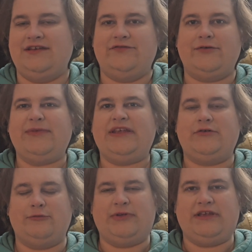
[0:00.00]
For me, it
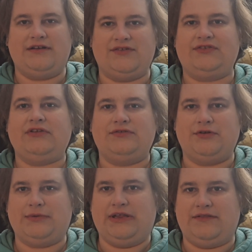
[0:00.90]
will be an excuse
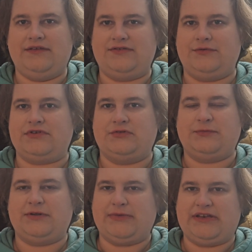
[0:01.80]
to read this, which has
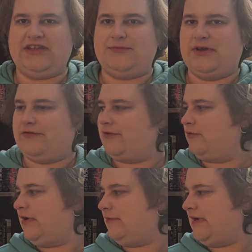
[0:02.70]
been on my TBR for
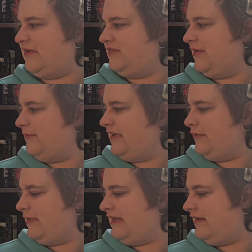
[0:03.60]
quite a while,
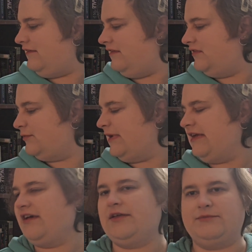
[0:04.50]
Something Wicked This Way
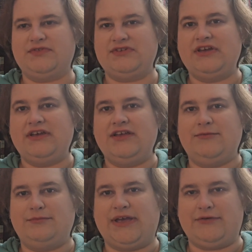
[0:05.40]
Comes
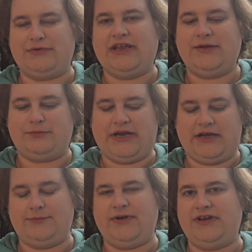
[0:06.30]
by Ray
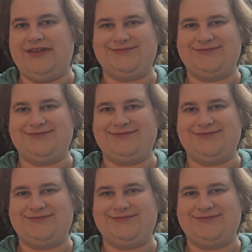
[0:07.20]
Bradbury.